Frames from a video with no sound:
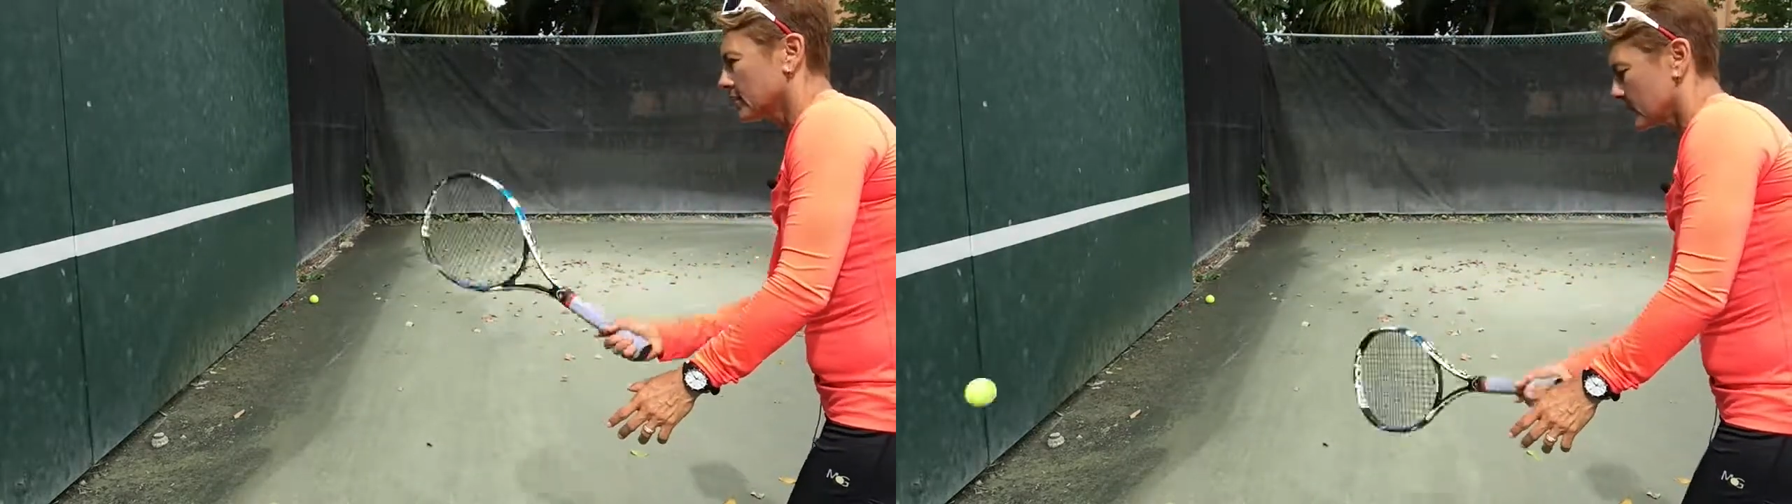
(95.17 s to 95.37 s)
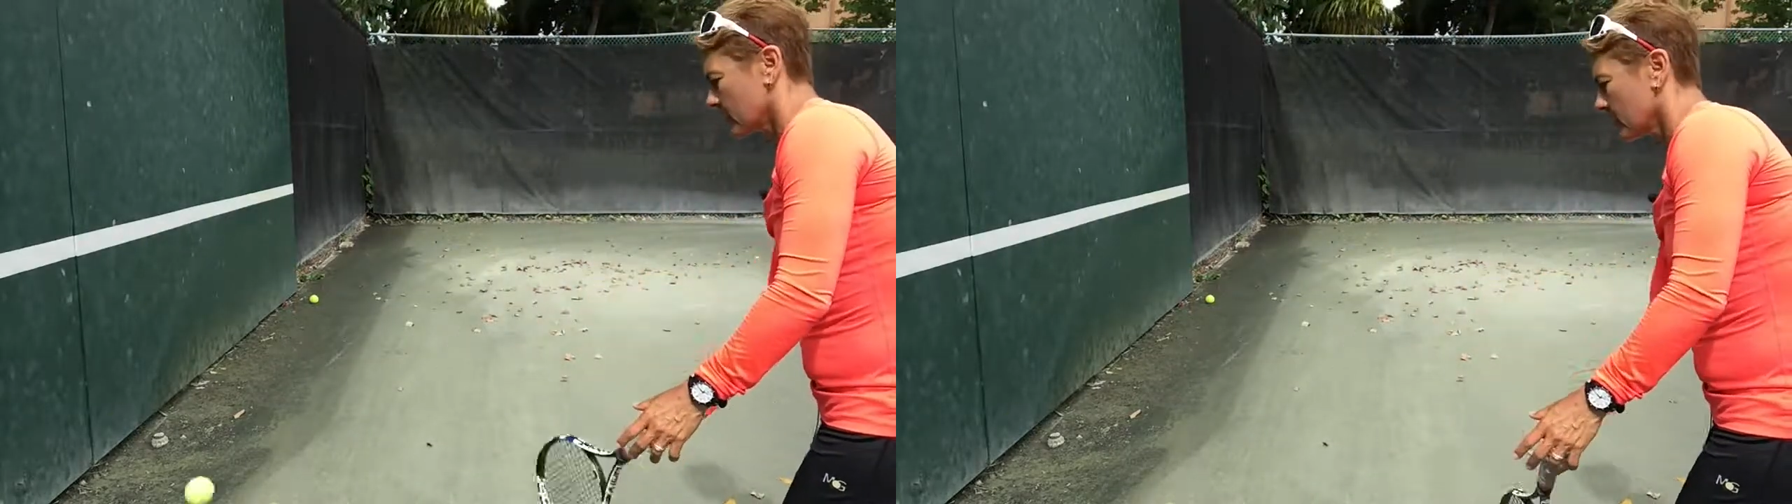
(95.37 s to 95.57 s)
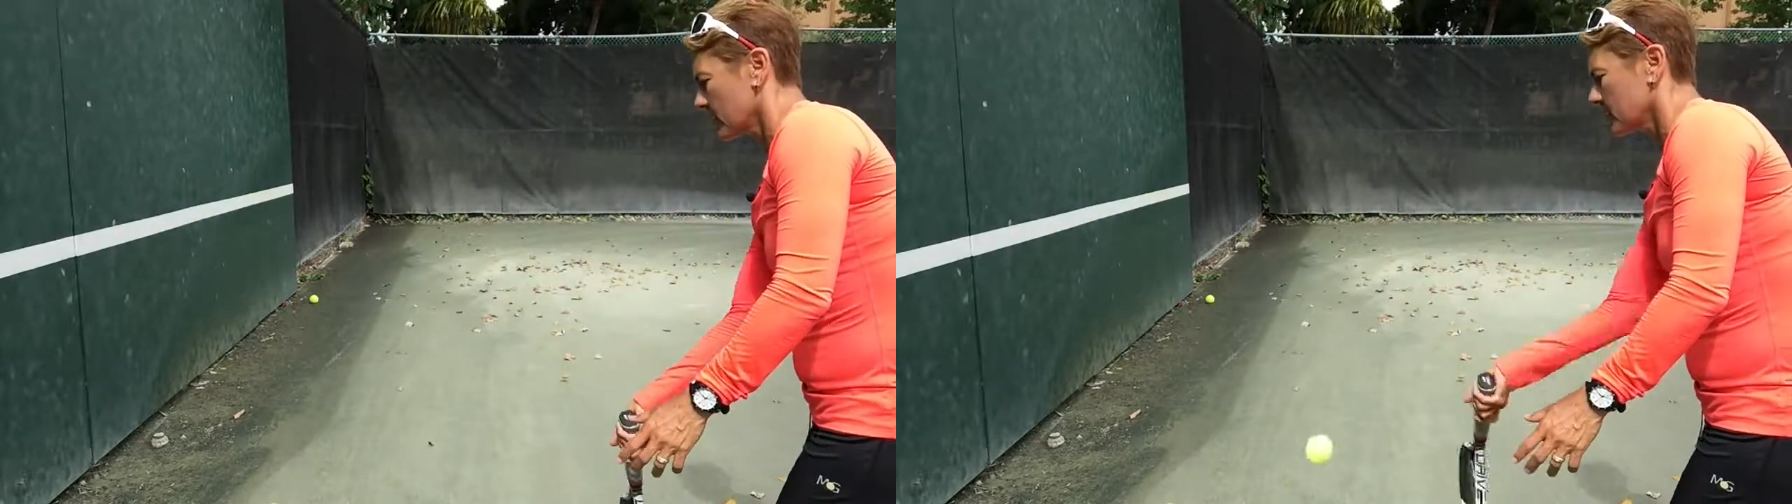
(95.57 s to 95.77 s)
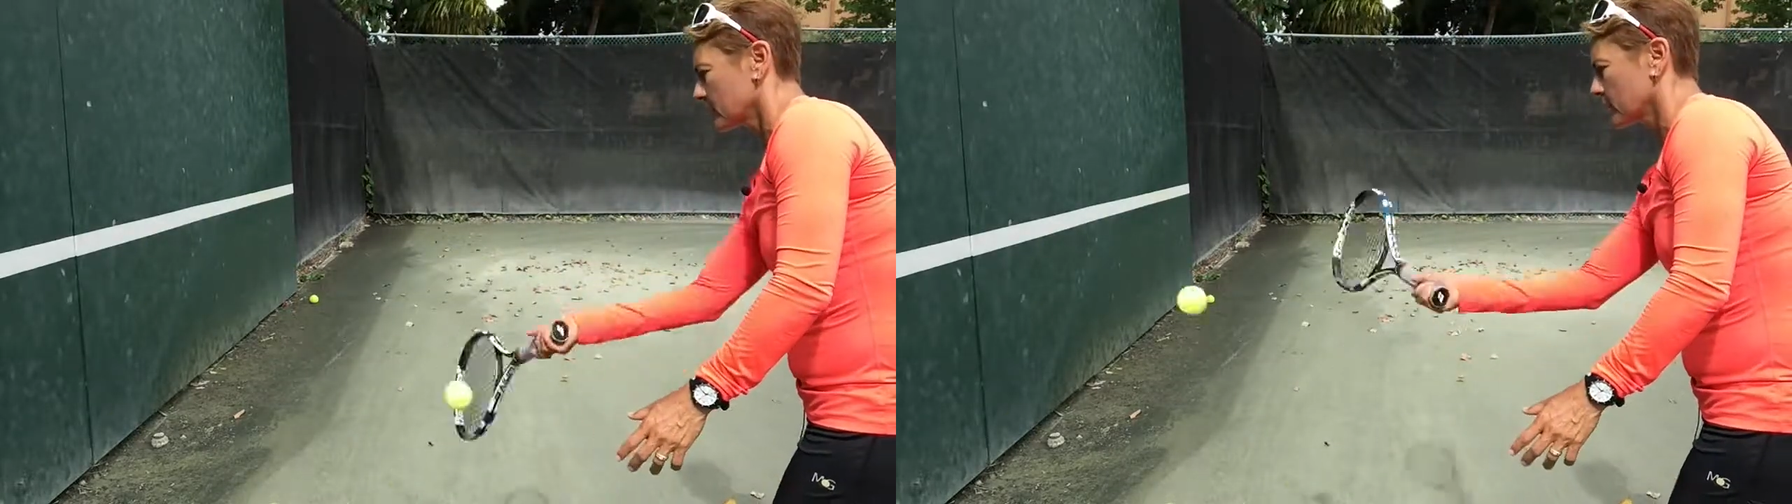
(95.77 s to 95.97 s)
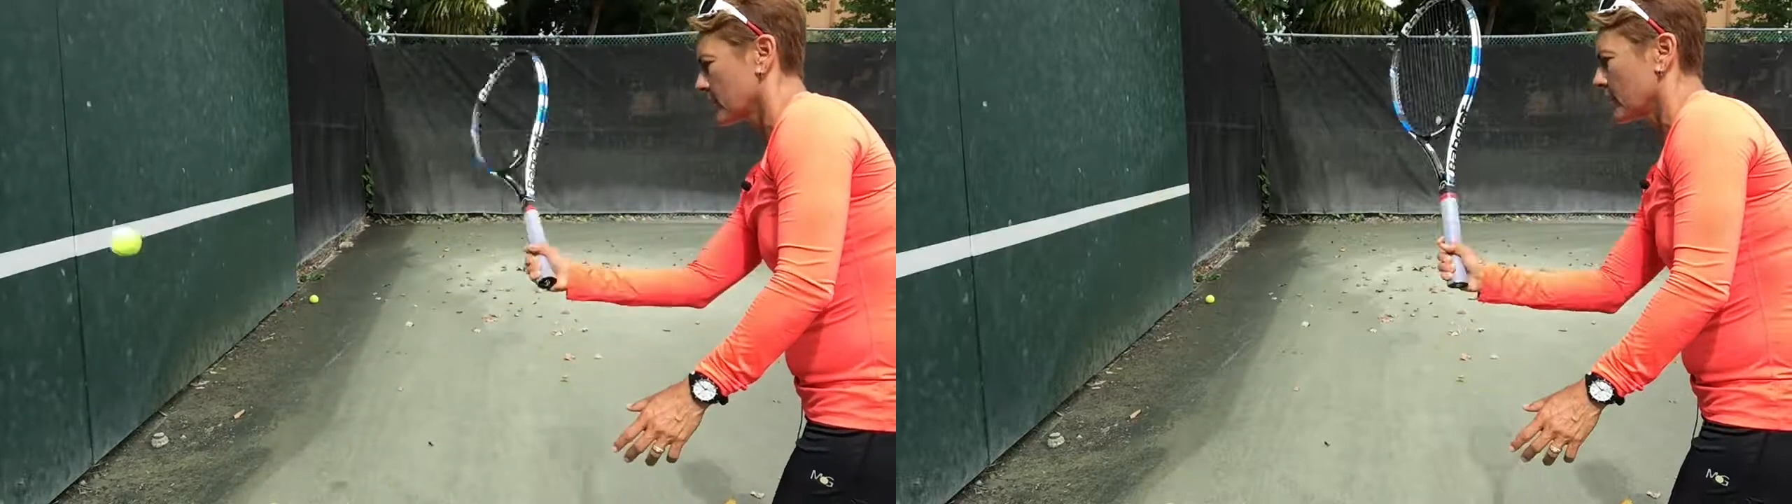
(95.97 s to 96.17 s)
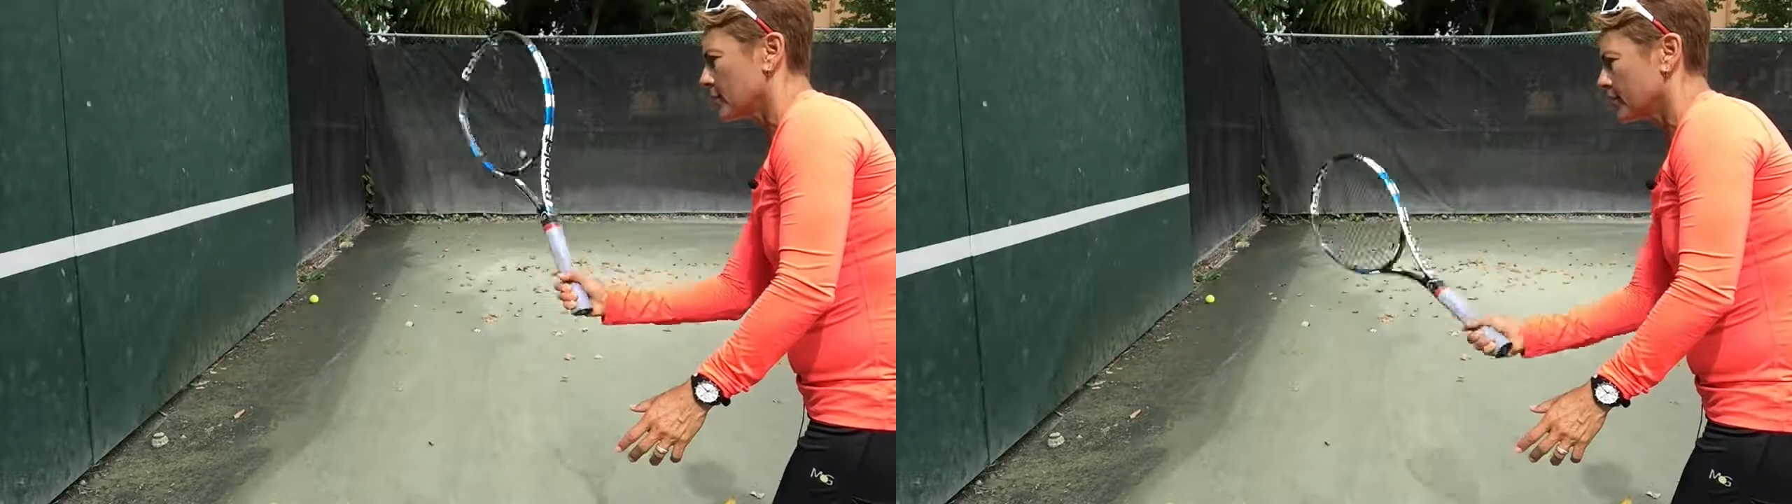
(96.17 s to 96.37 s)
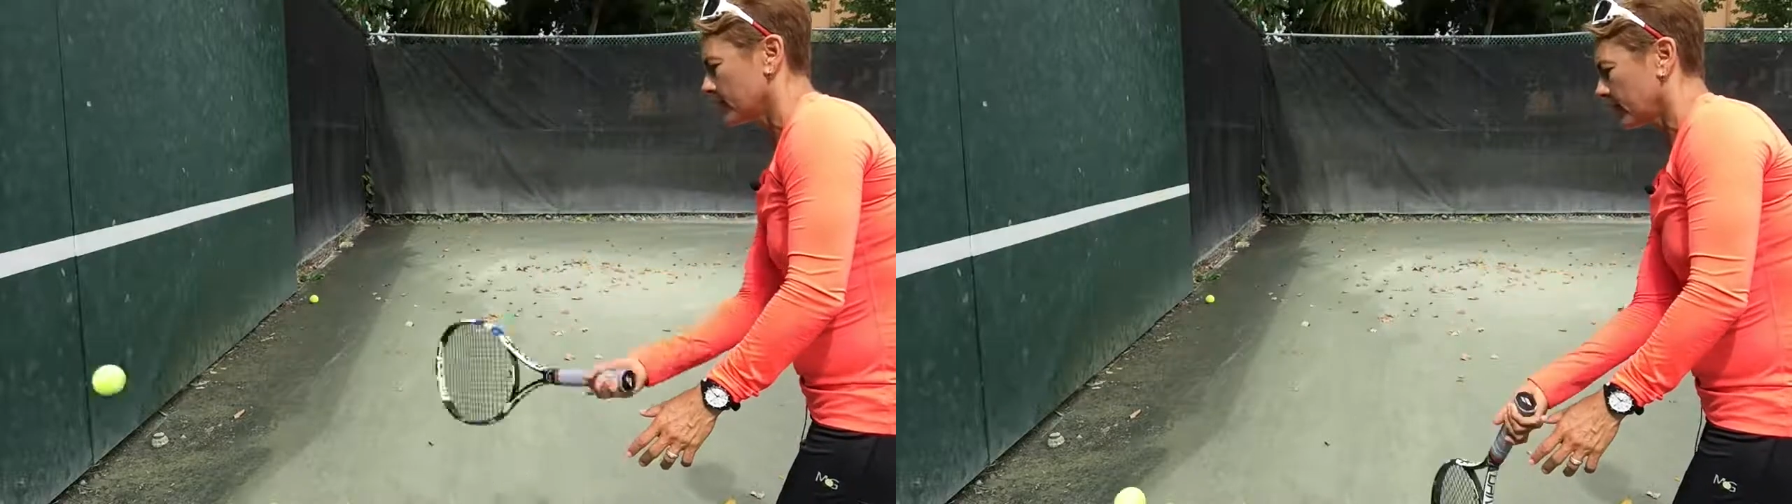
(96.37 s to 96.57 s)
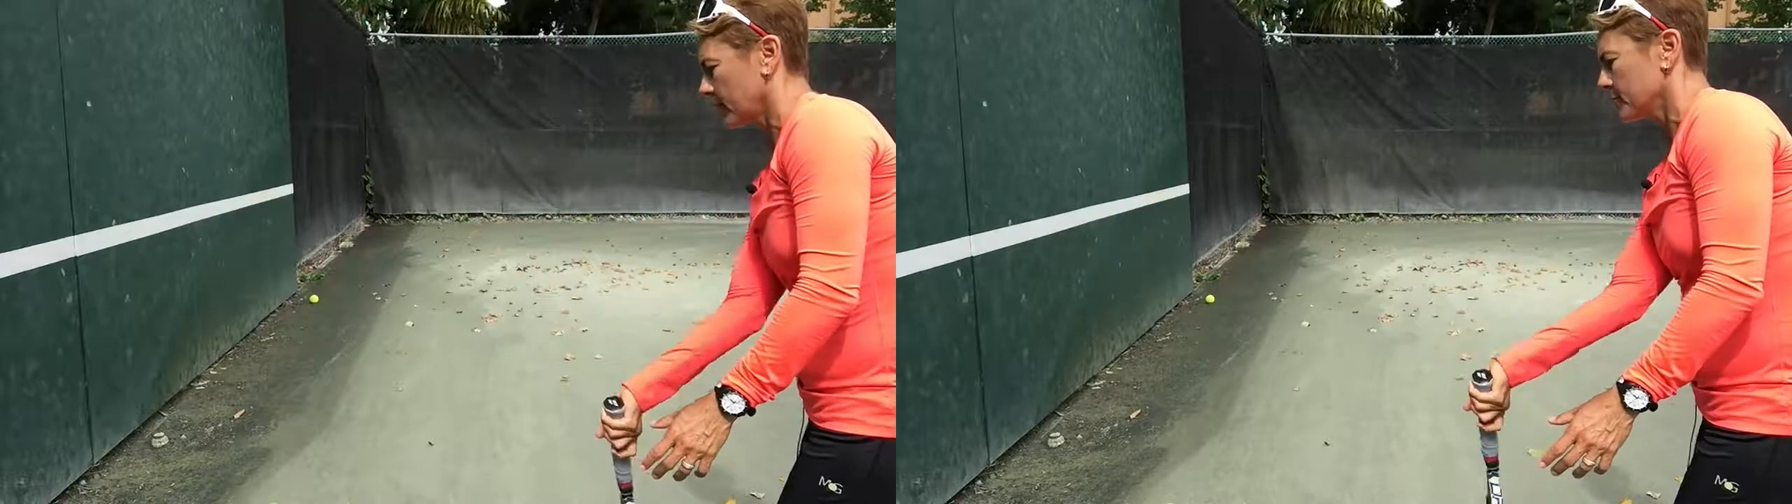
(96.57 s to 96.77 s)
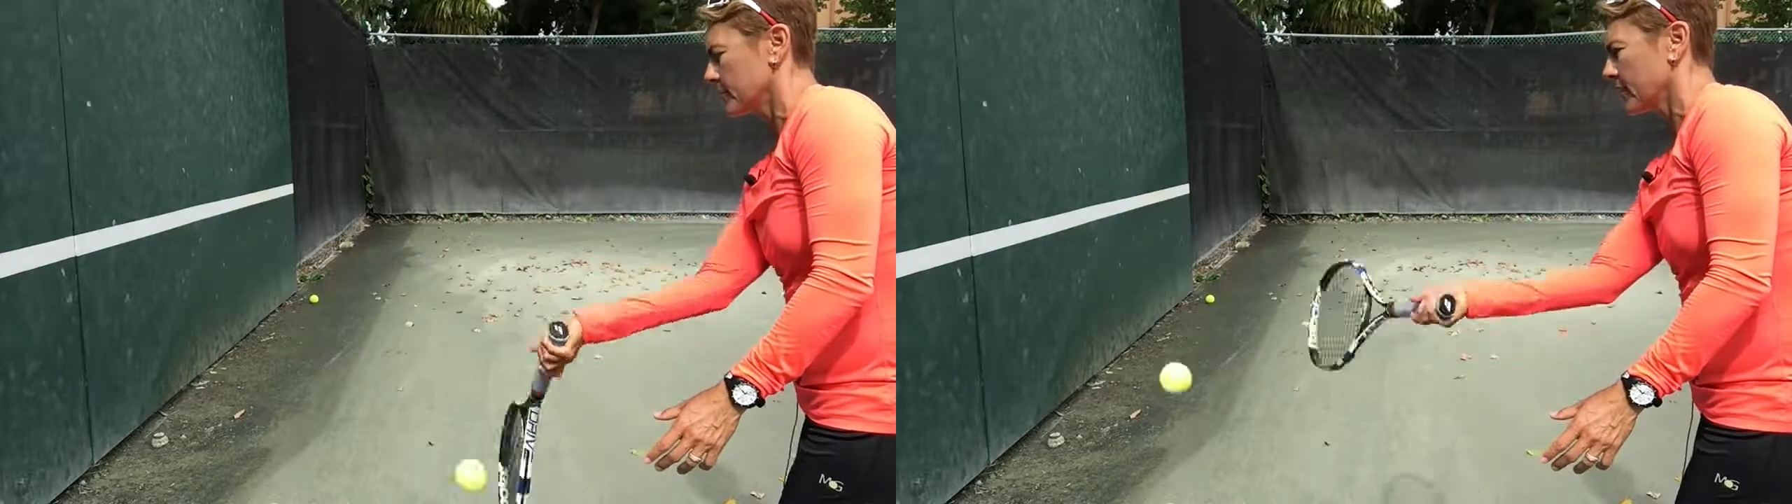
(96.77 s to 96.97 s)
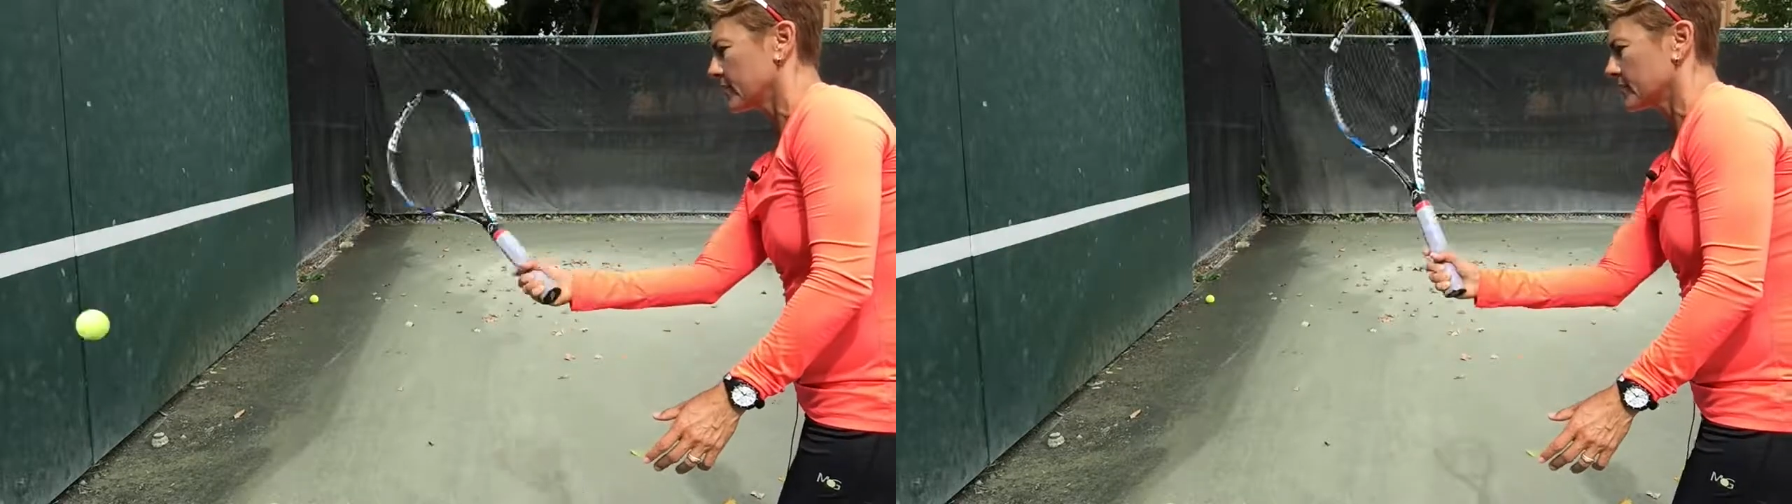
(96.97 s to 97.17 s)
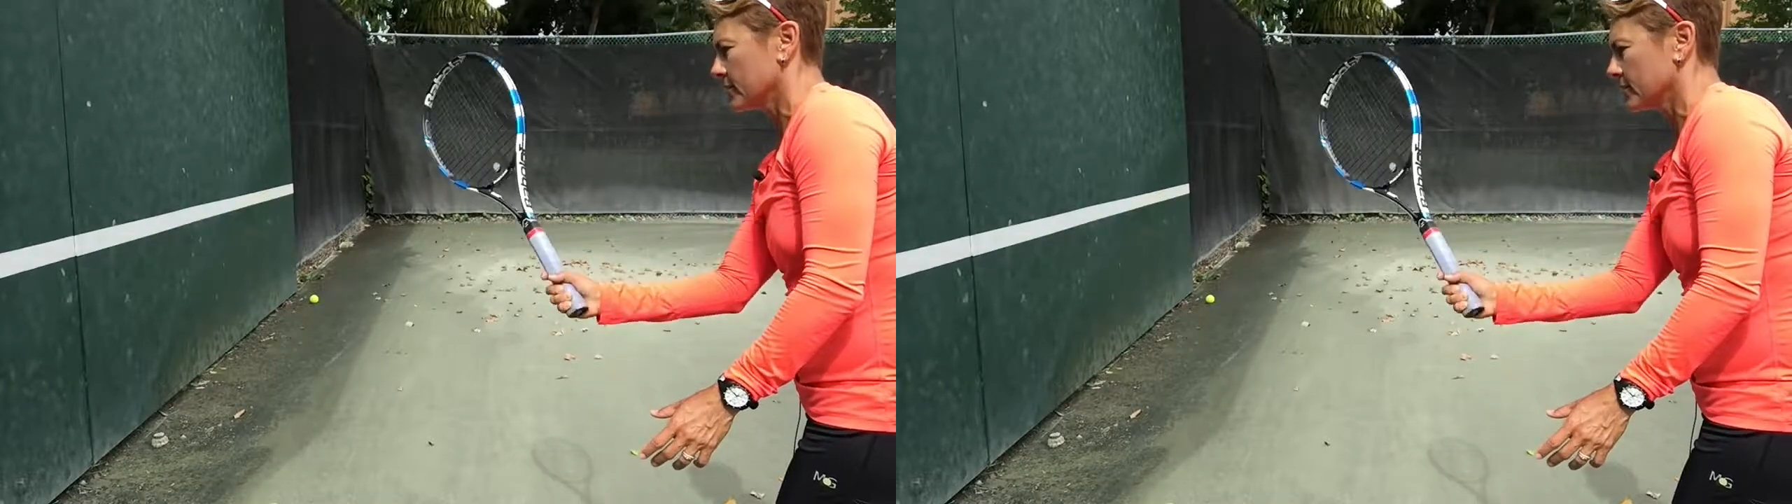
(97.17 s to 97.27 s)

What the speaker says: just coming from your hands,